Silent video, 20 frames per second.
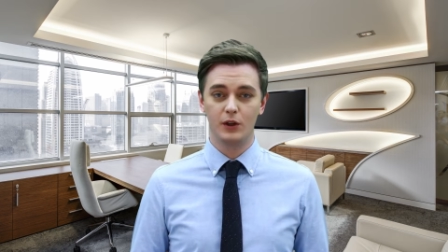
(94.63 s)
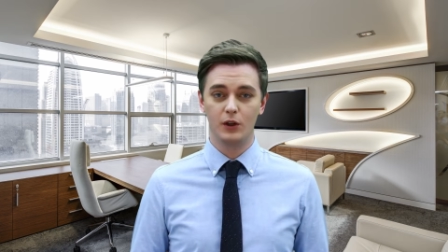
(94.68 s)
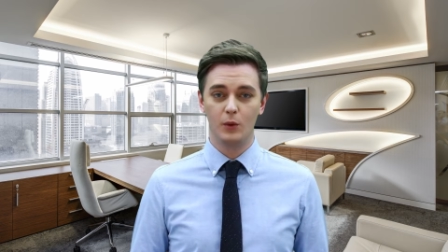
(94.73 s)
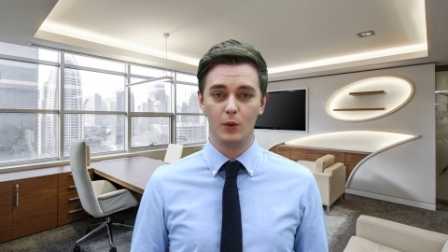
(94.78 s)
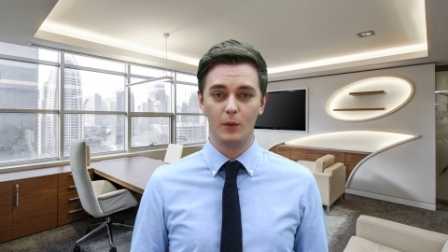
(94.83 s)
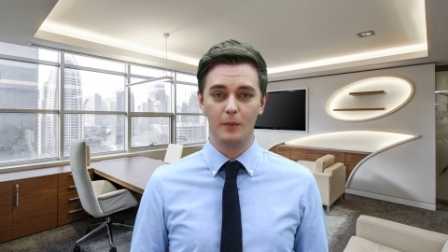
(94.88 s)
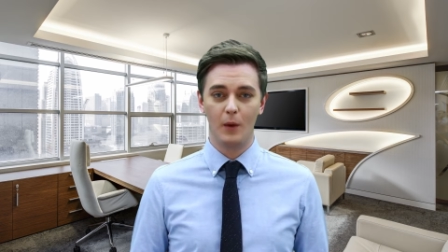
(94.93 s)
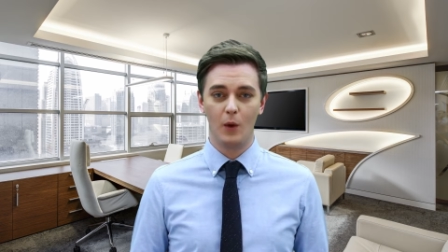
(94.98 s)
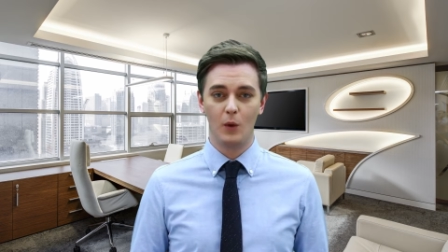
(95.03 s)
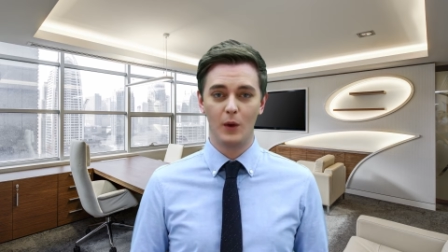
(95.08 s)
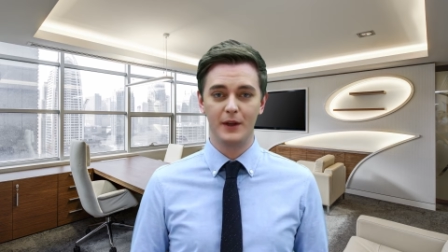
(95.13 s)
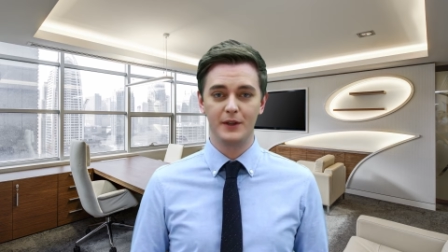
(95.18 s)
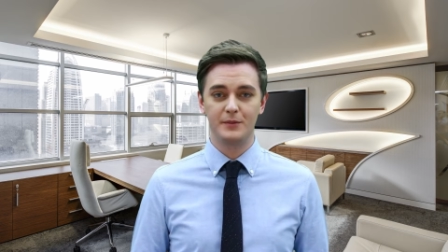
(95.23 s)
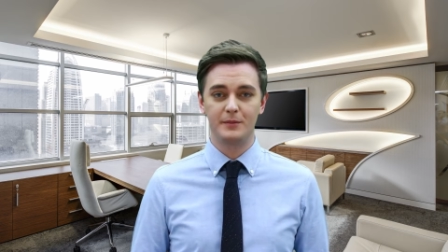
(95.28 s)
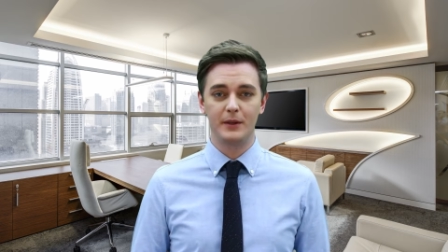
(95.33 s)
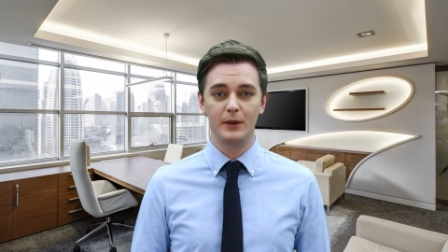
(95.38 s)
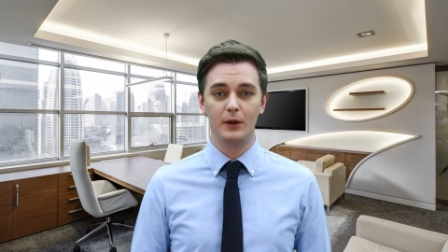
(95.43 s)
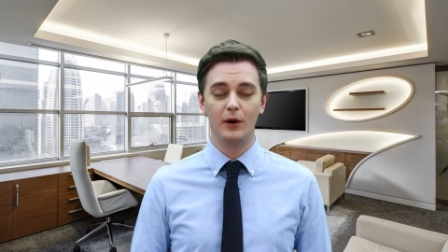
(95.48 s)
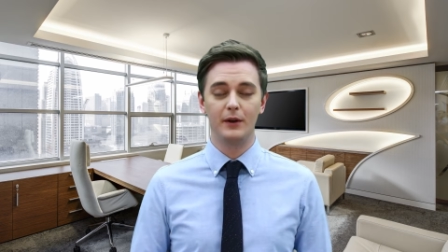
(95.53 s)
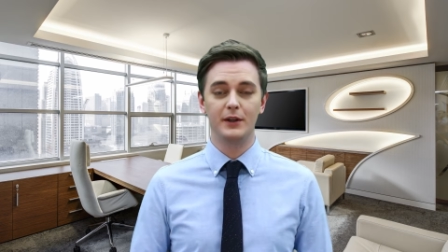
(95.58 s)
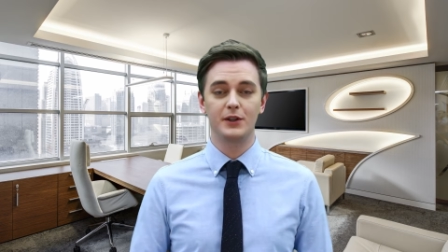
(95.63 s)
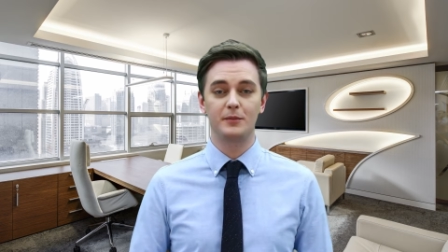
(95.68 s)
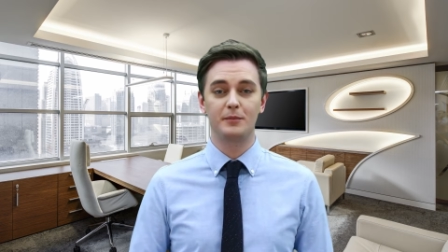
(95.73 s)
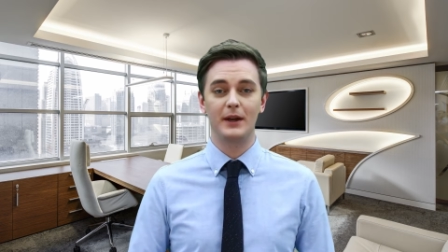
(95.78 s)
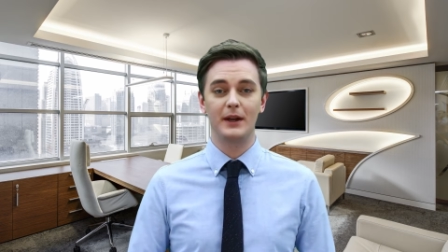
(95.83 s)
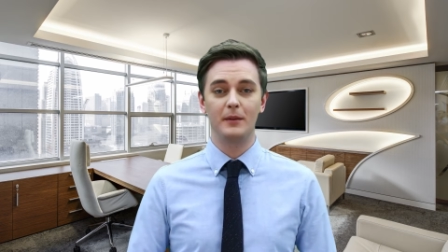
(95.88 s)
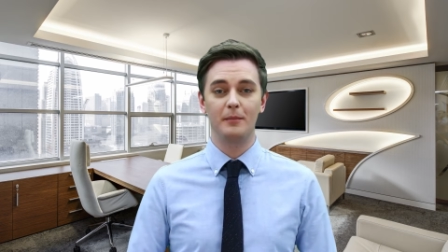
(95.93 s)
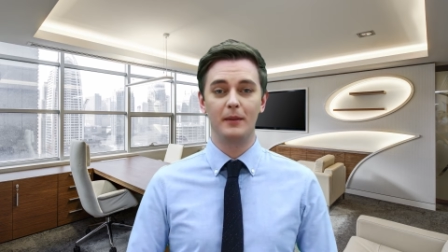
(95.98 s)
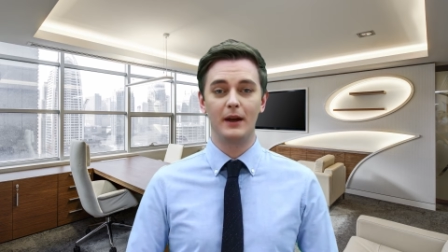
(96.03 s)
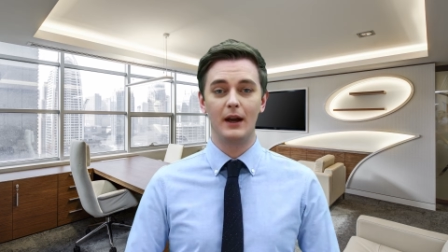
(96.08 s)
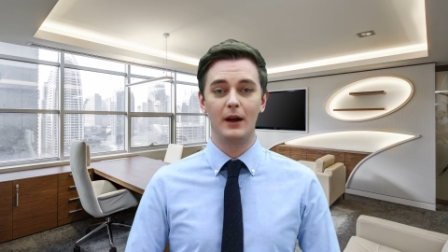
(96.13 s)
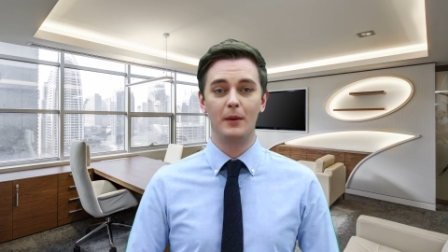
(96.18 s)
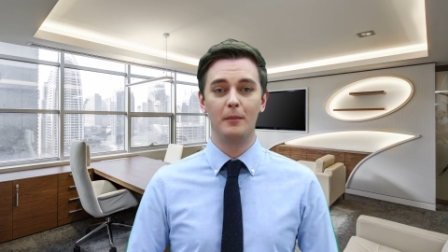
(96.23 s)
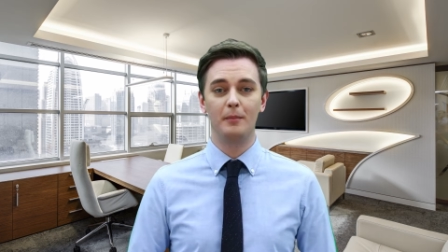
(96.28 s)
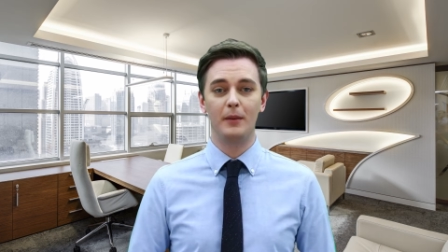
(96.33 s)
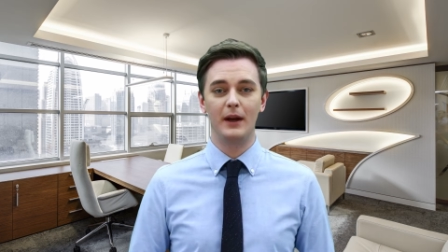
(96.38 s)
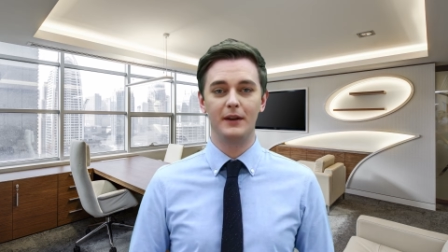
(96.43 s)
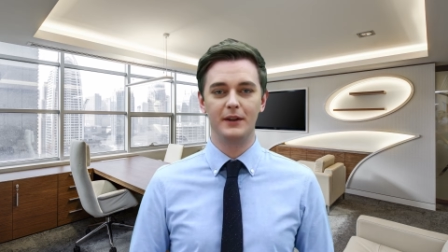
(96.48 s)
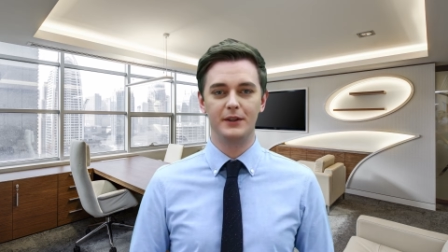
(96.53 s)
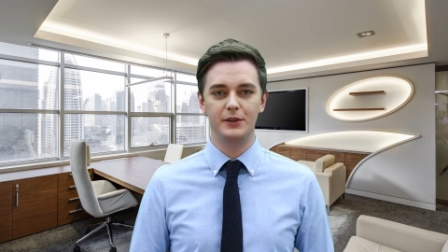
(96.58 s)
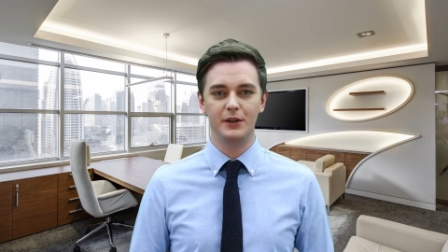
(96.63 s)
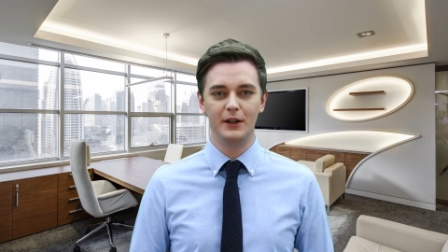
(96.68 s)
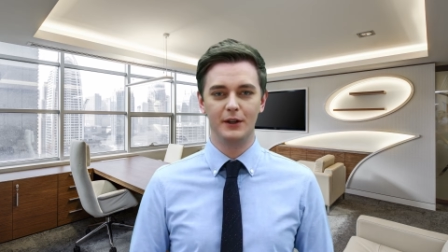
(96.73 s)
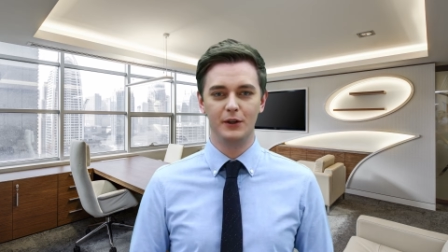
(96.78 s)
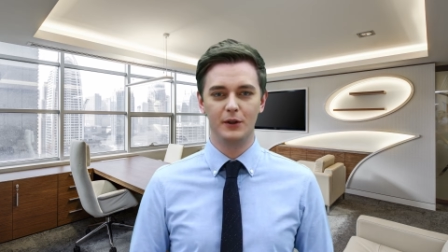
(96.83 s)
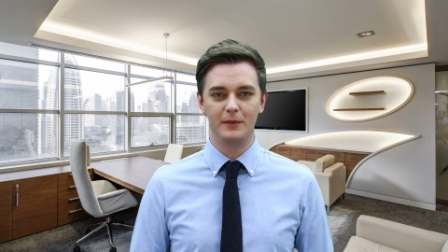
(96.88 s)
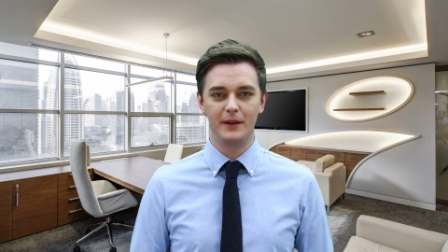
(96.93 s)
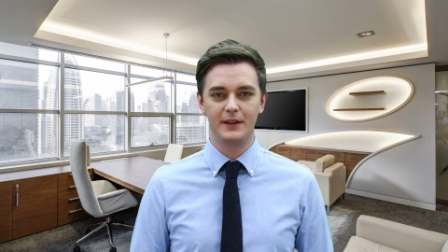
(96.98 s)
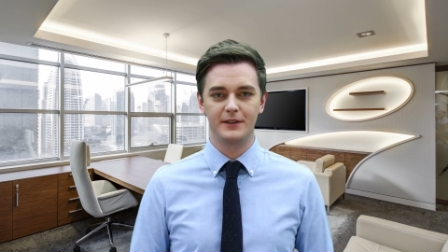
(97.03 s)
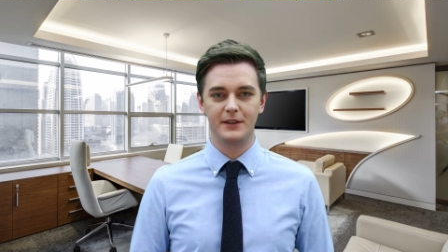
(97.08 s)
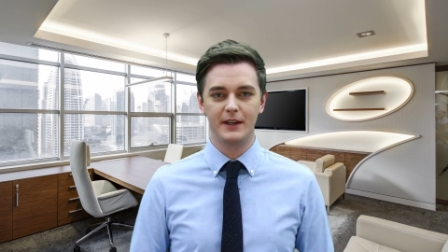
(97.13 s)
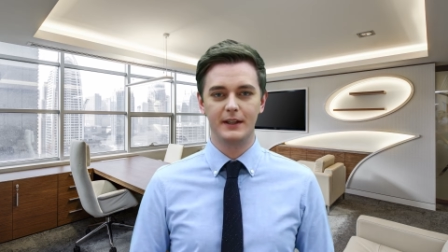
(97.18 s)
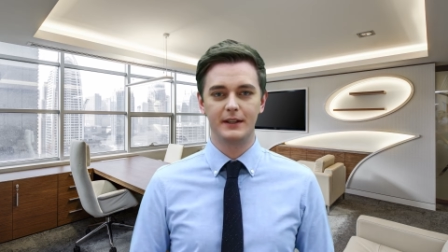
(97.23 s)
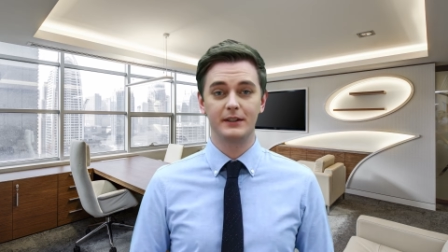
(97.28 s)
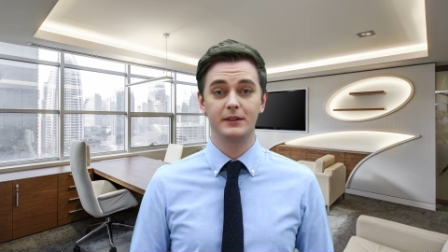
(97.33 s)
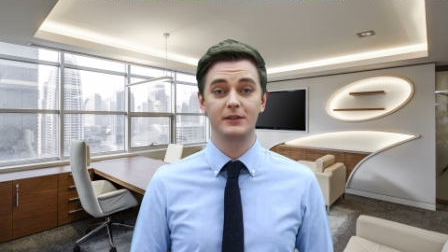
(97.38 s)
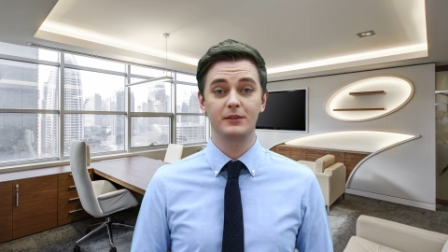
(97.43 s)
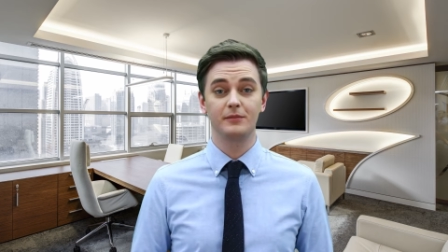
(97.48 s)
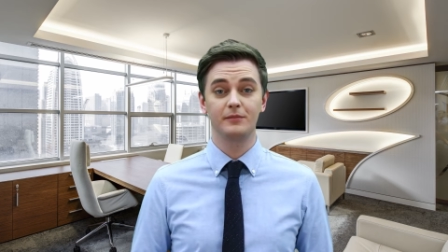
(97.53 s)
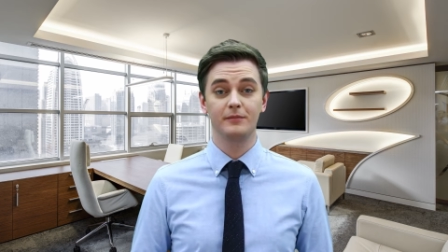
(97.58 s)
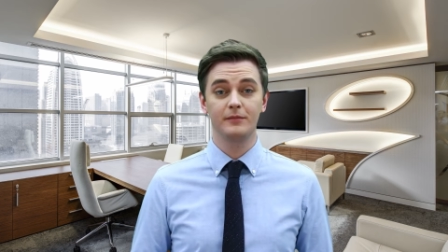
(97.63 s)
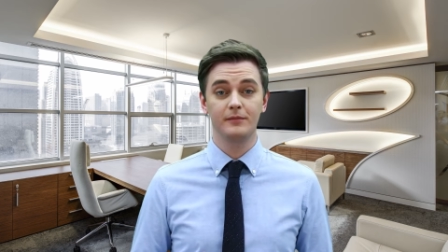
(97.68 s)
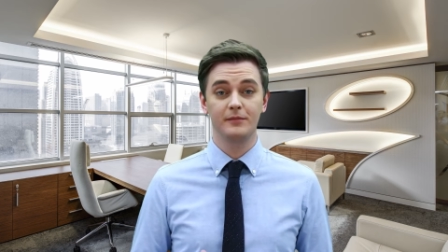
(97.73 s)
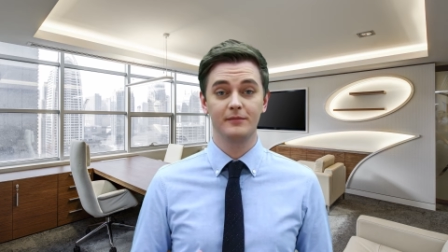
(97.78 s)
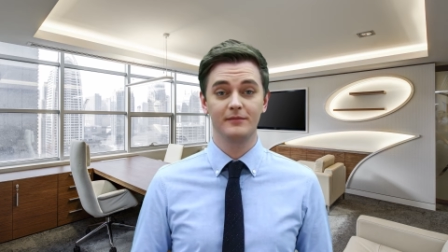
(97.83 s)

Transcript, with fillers: who will always be honest being bound by the code of ethics.